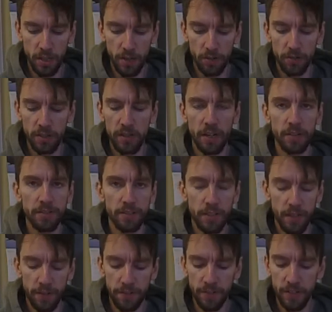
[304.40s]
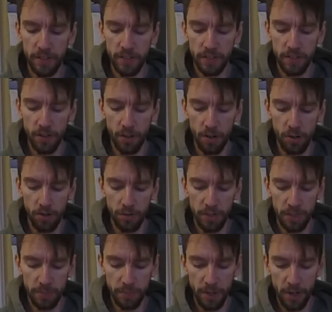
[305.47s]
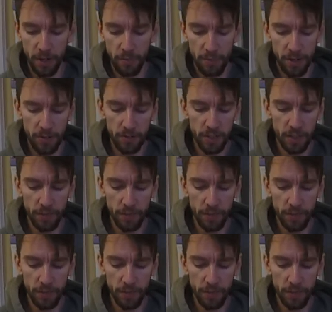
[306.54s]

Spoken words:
know, knife safety is always paramount,